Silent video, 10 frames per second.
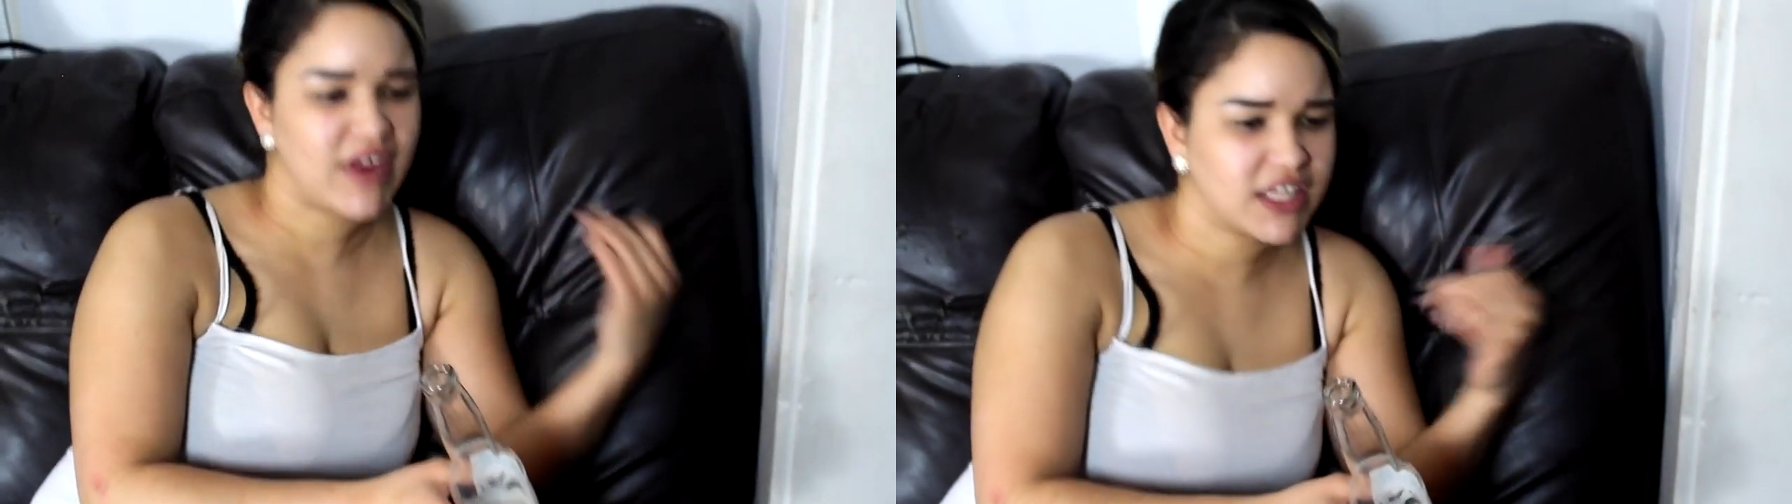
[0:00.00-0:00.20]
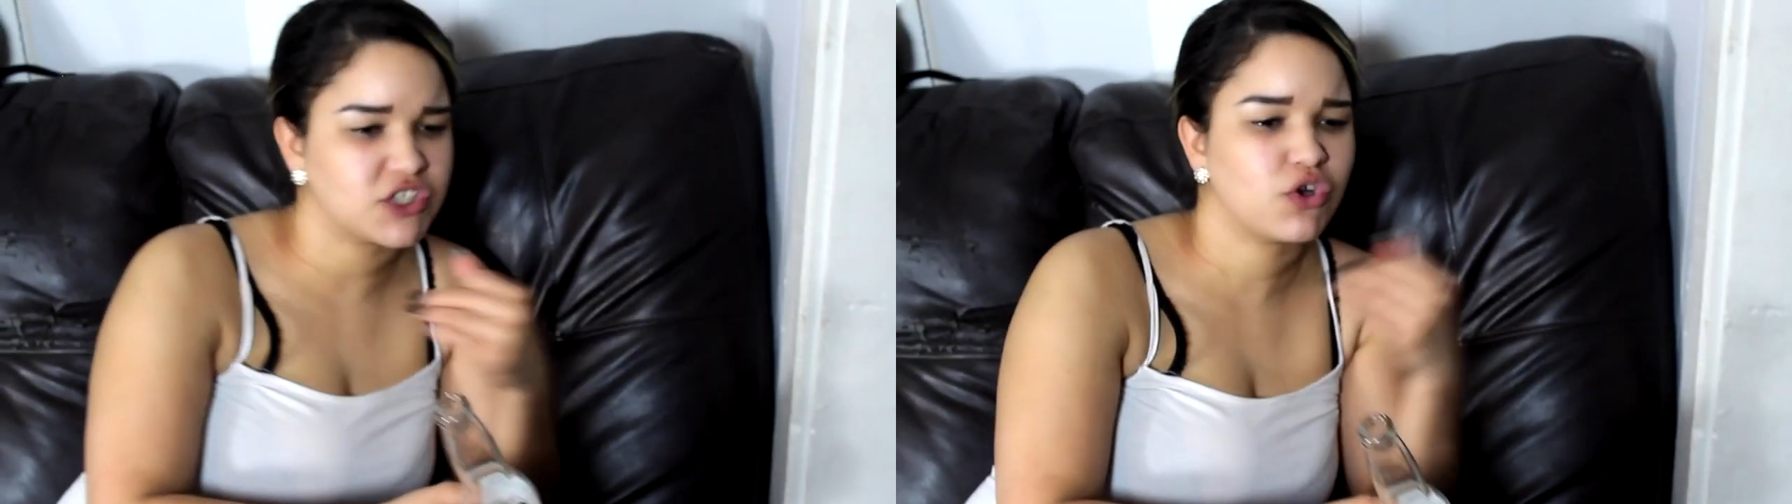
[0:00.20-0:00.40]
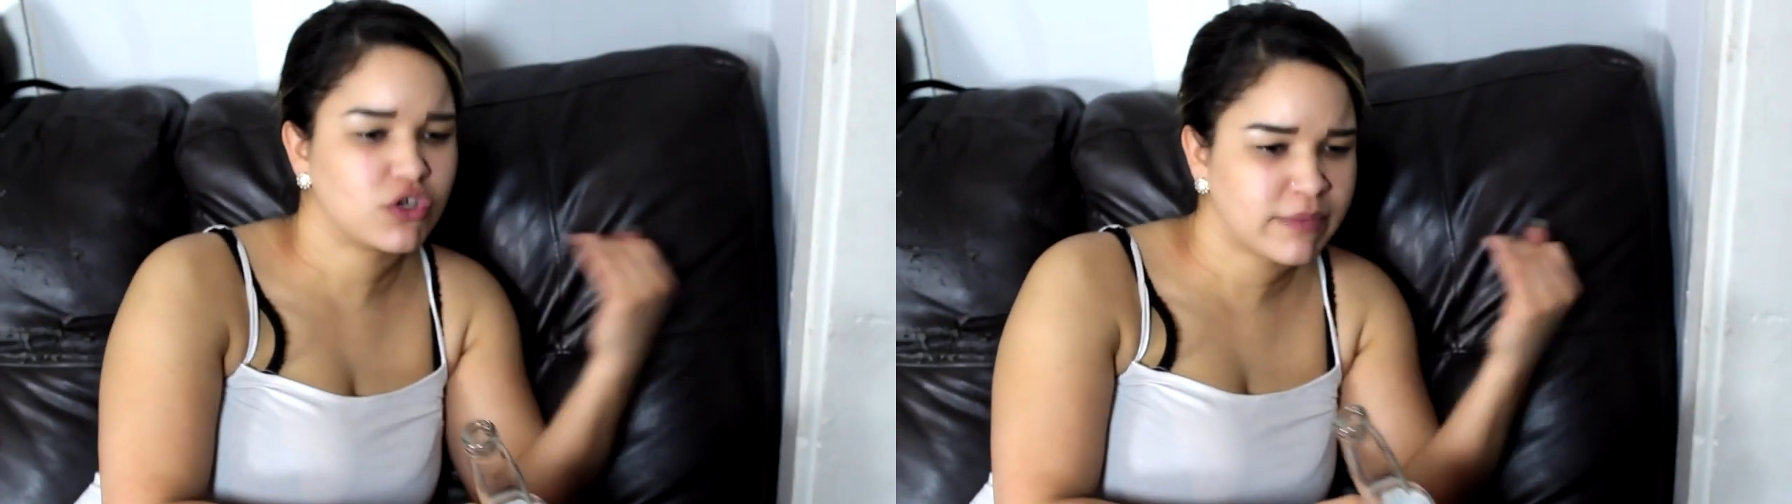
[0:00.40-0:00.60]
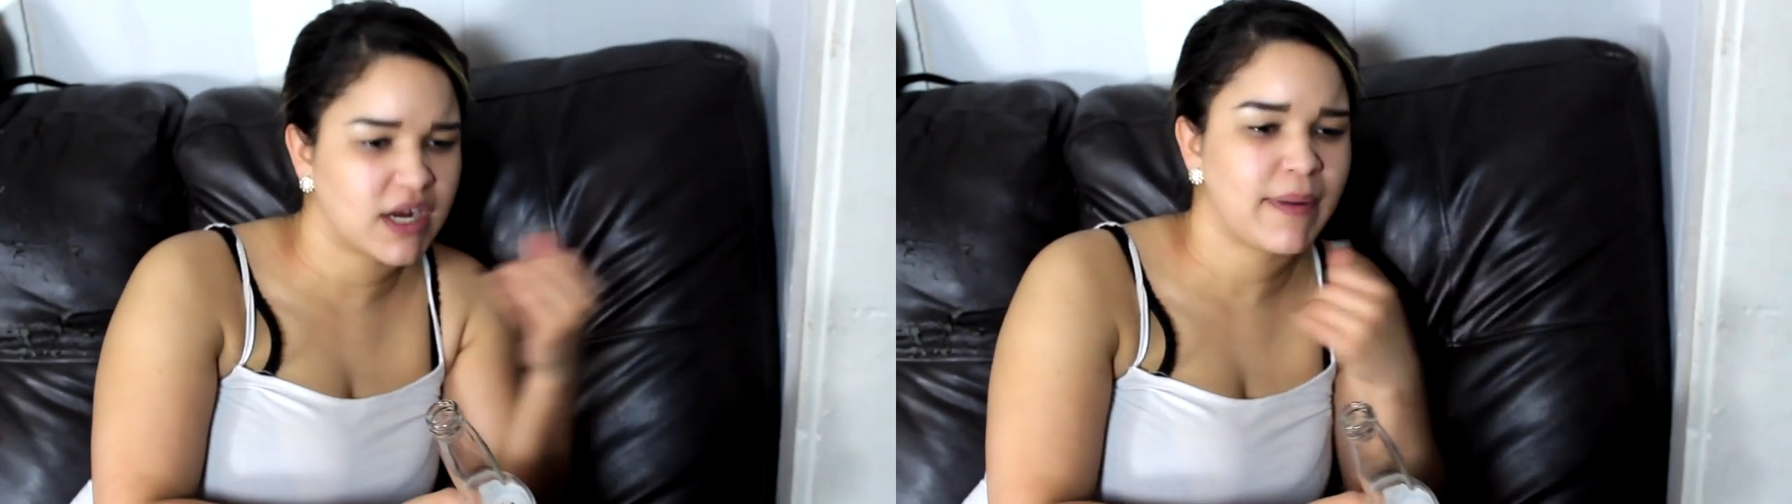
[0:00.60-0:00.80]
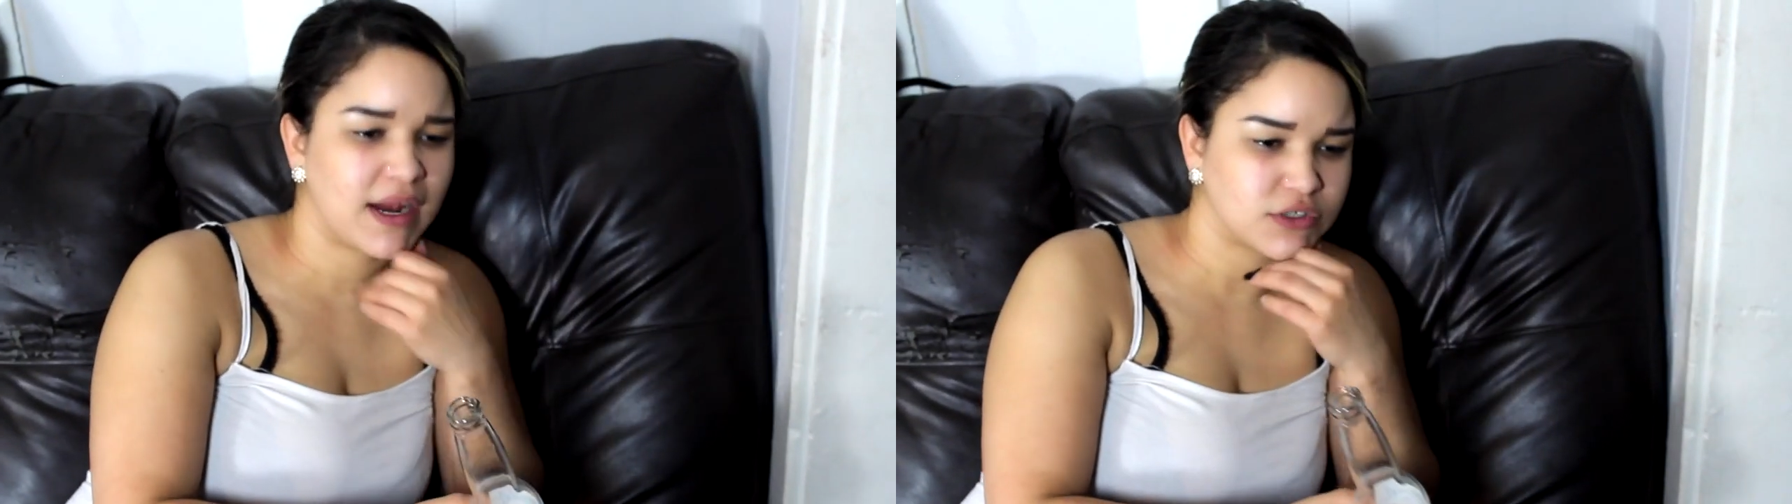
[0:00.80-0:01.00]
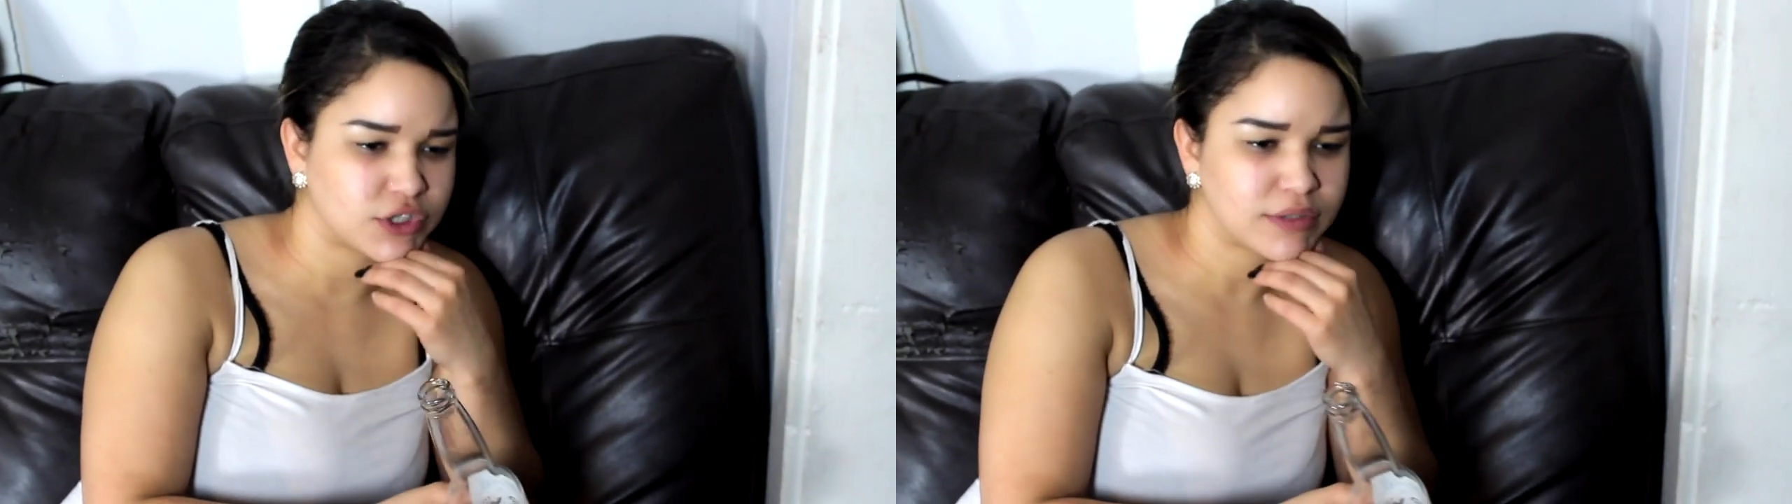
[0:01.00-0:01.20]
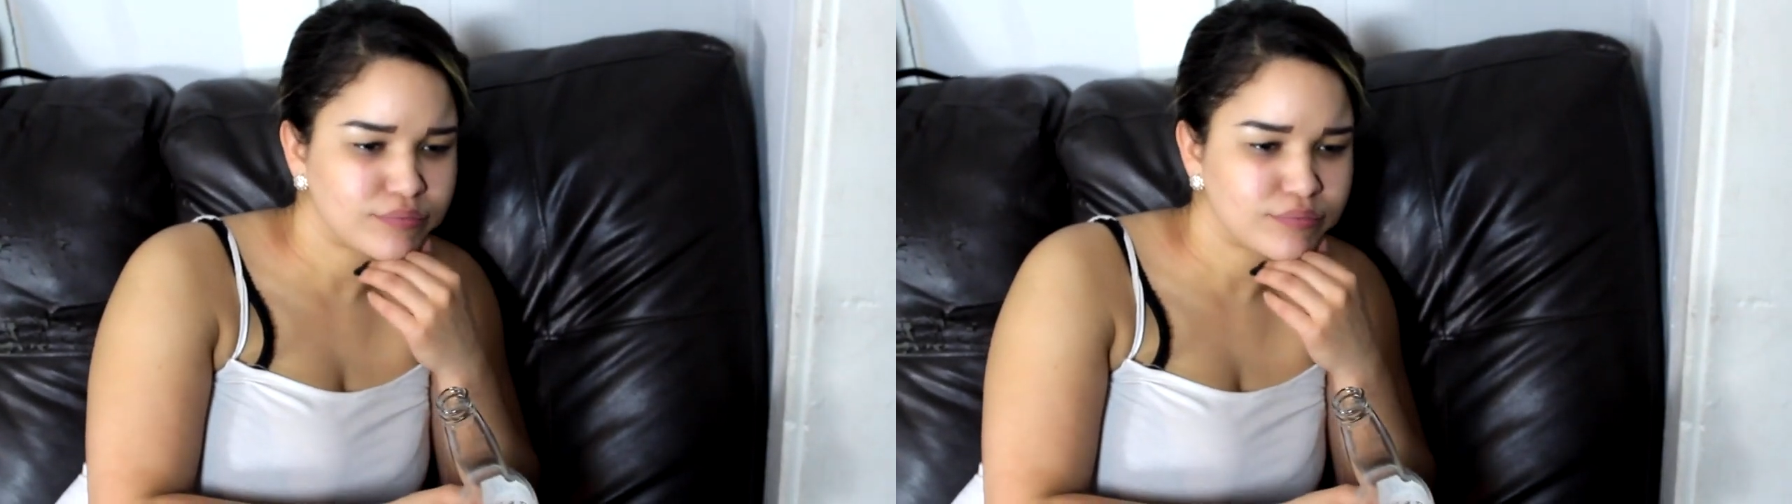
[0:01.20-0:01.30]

anything, she owes me an apology.